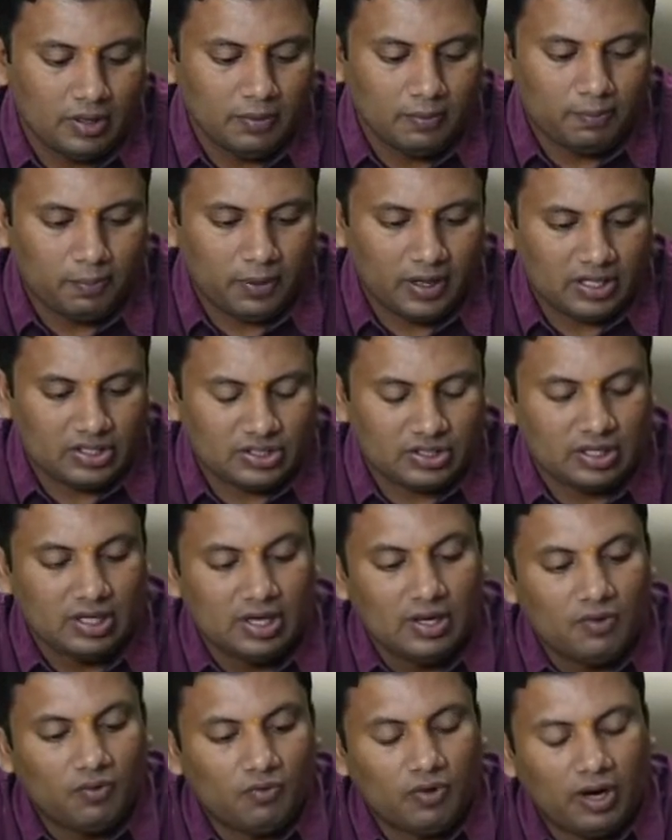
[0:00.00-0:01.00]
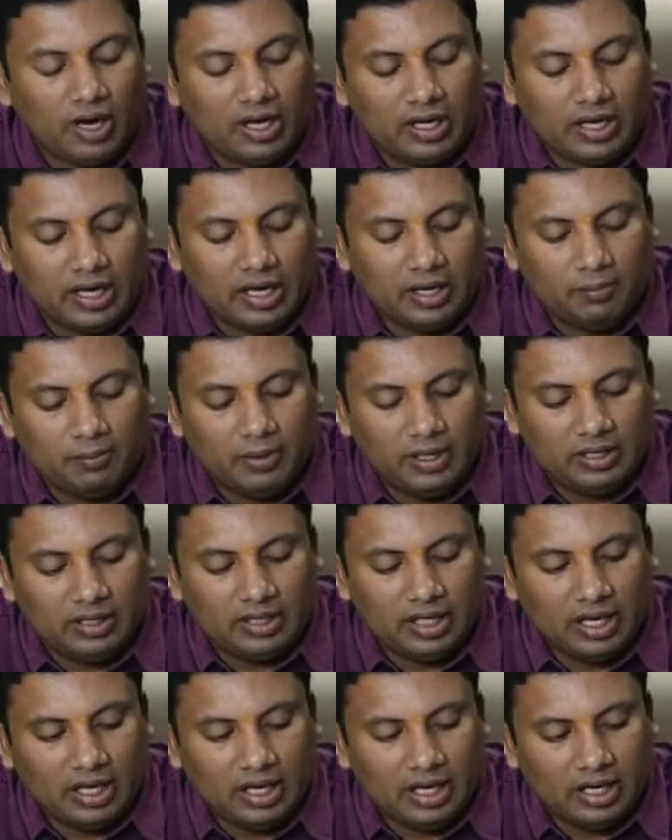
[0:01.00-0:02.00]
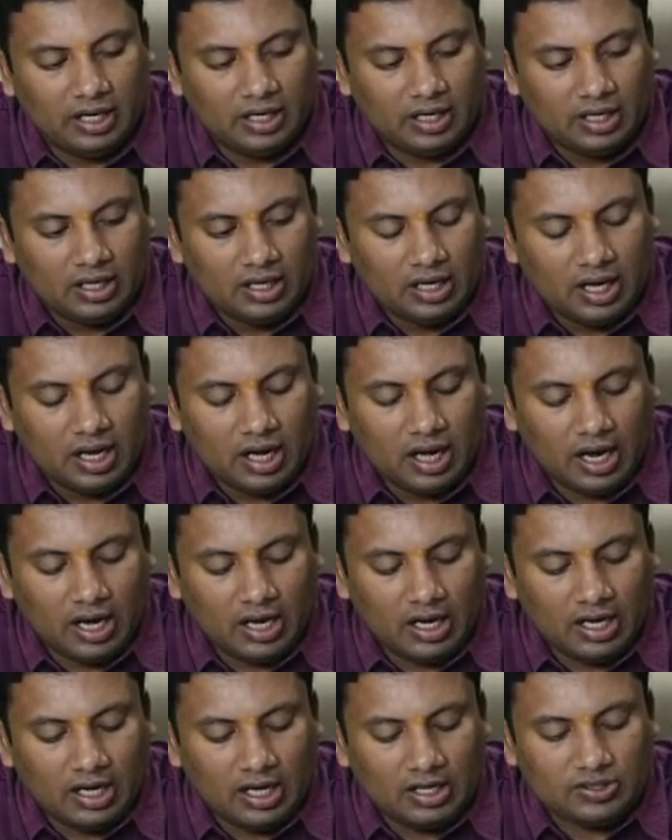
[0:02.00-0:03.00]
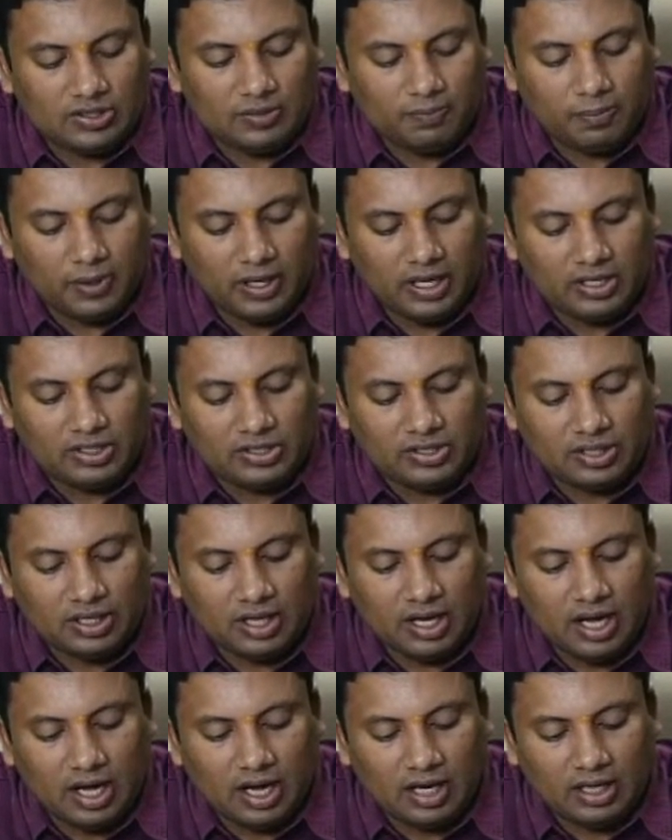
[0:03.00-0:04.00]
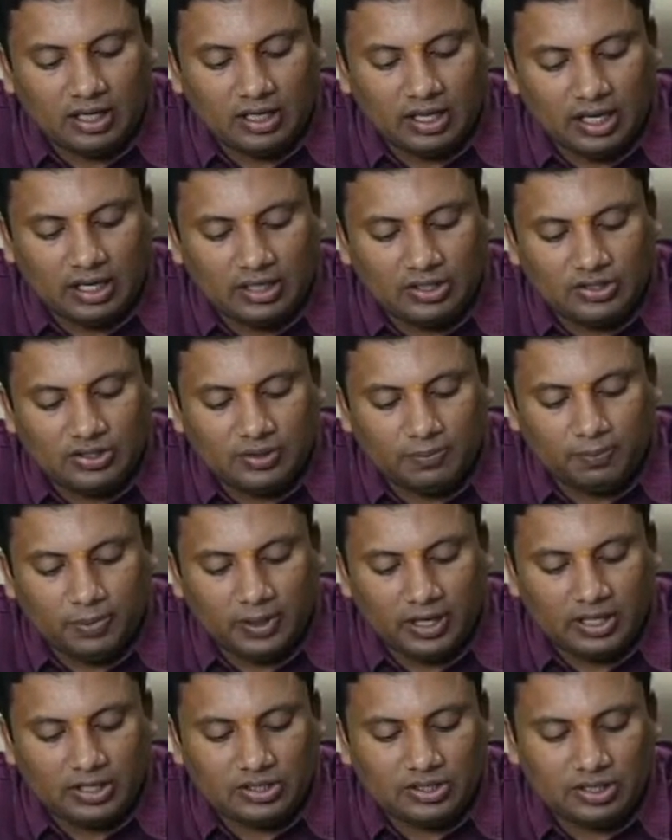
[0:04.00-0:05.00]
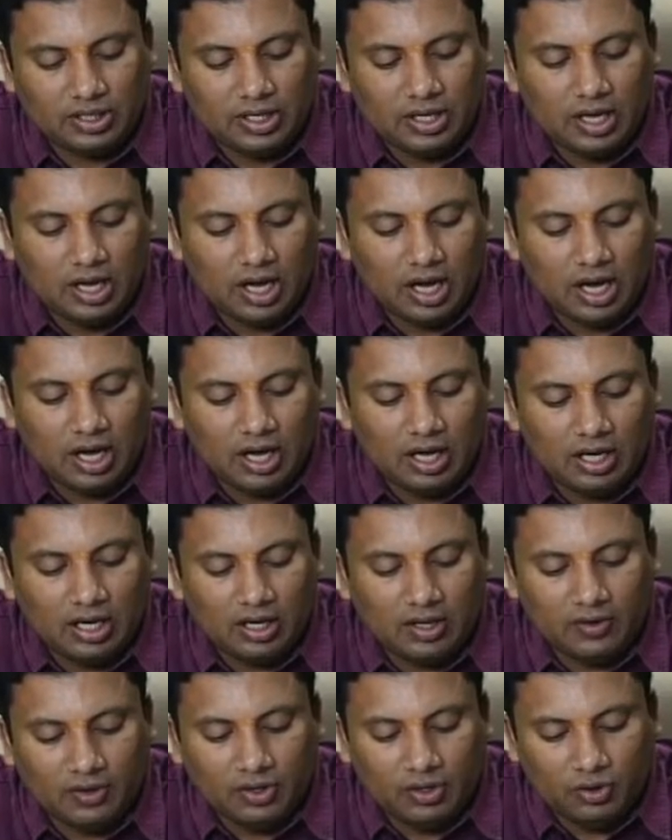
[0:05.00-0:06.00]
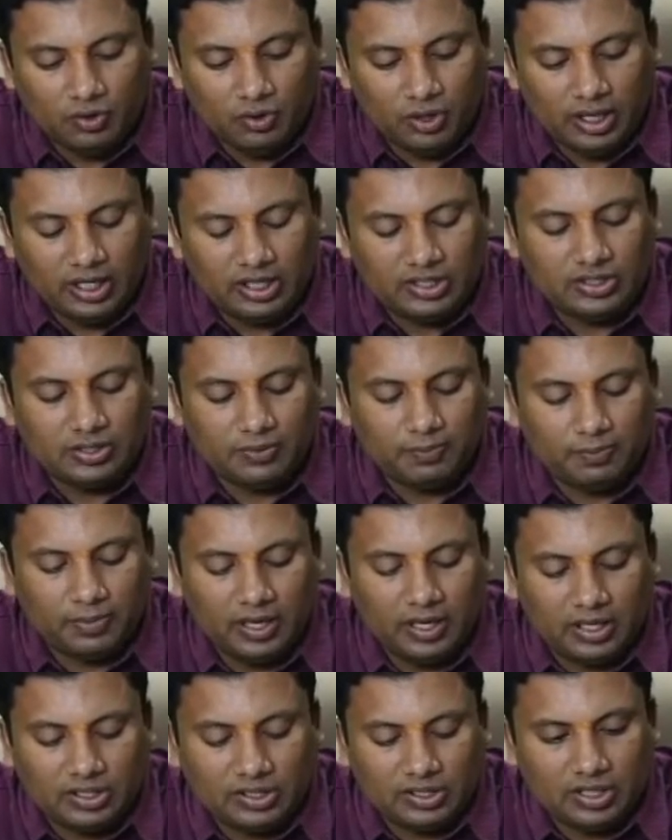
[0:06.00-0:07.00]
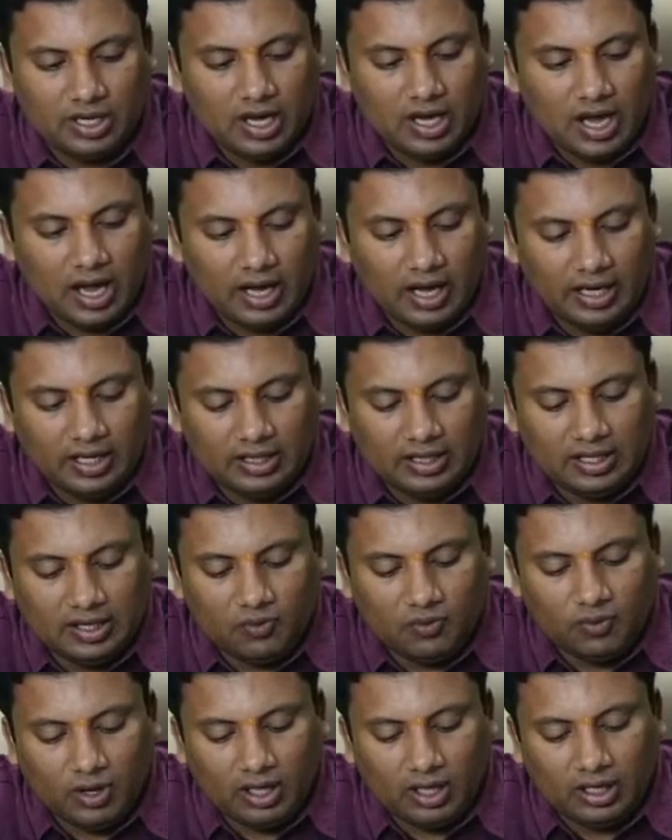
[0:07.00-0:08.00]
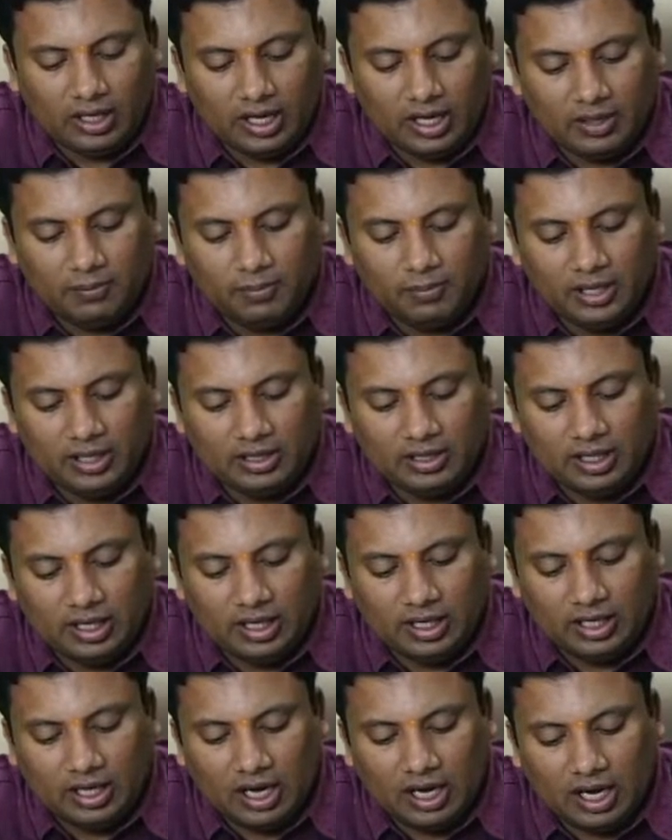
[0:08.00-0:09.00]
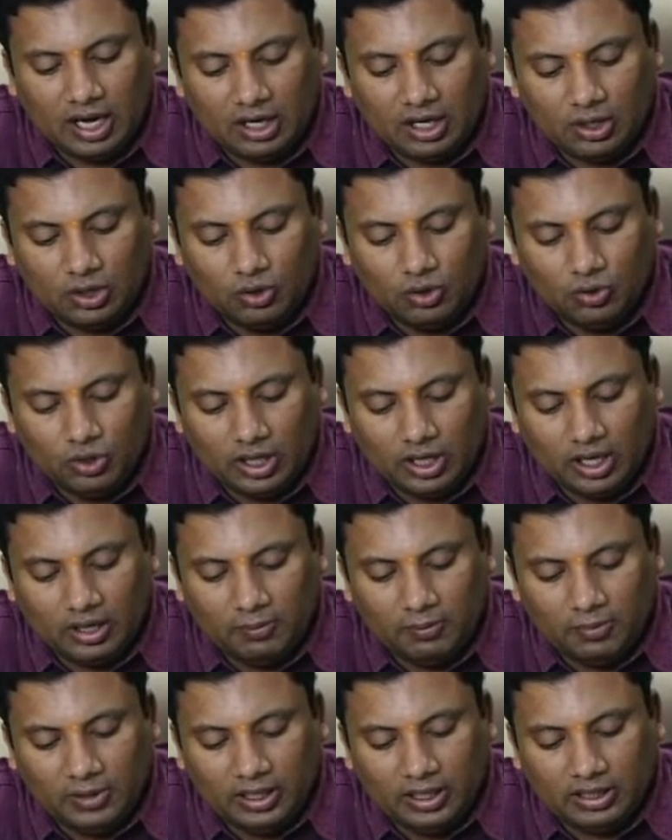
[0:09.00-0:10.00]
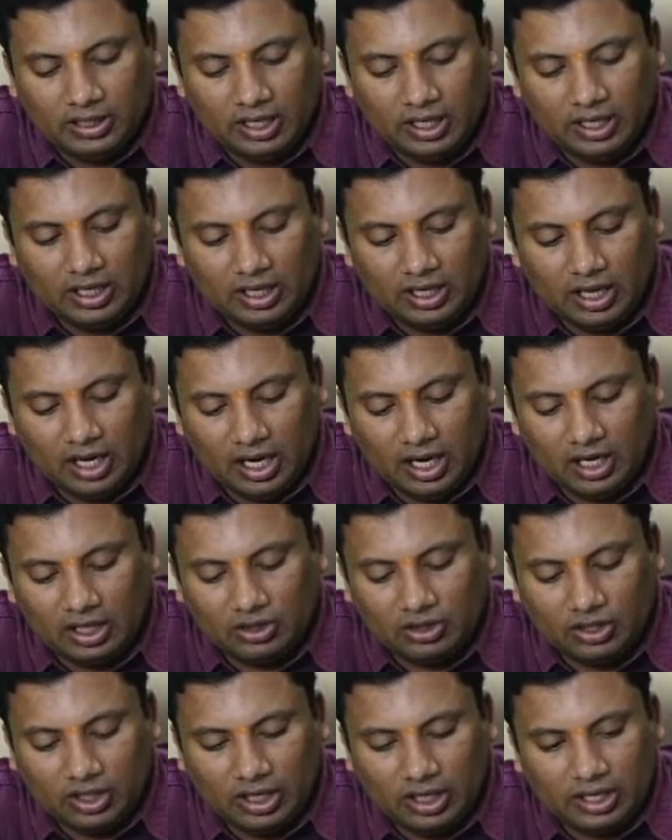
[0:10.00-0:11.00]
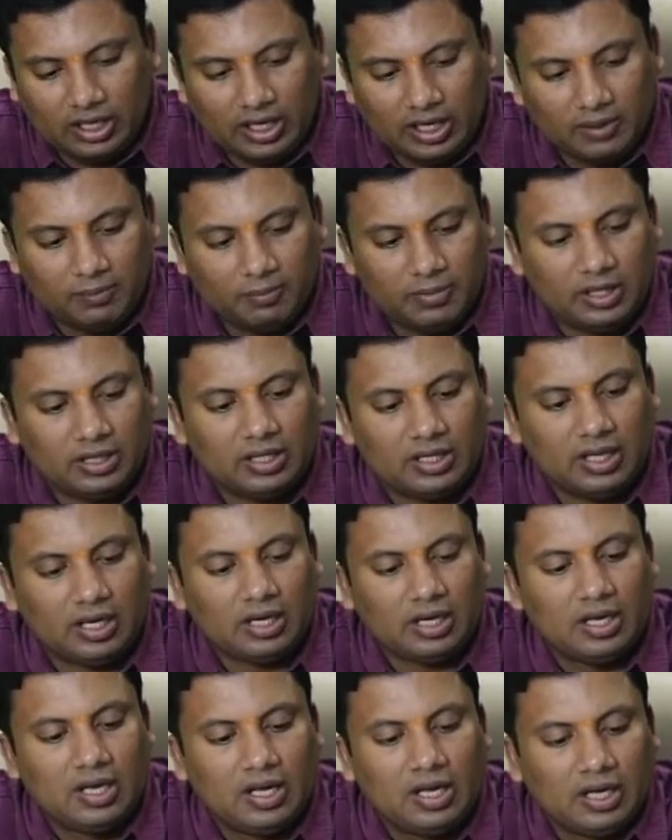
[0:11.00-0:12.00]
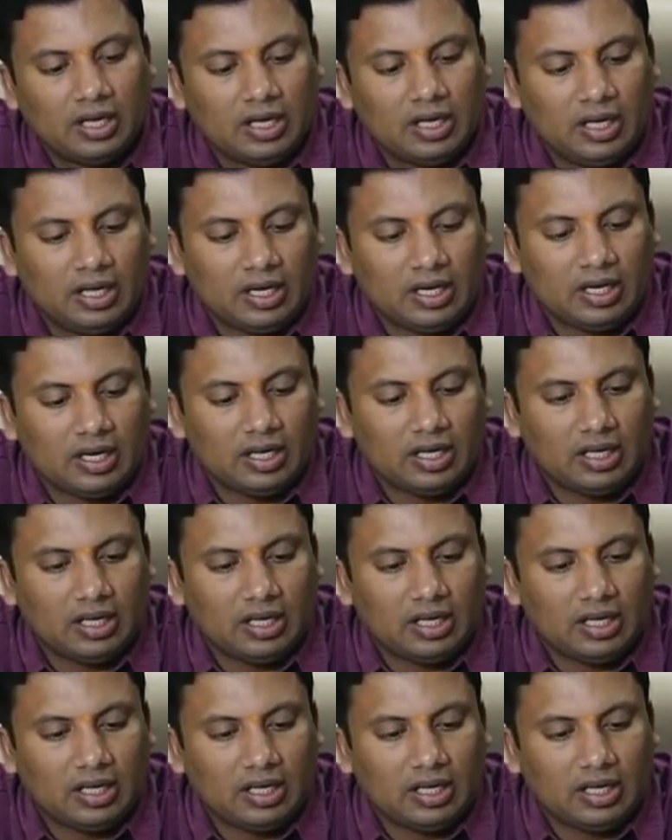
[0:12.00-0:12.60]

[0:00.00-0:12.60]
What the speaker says: plus 1 can be there in hundreds place or tens place or units place. Either 1 can be there or 2 can be there or 3 can be there. Here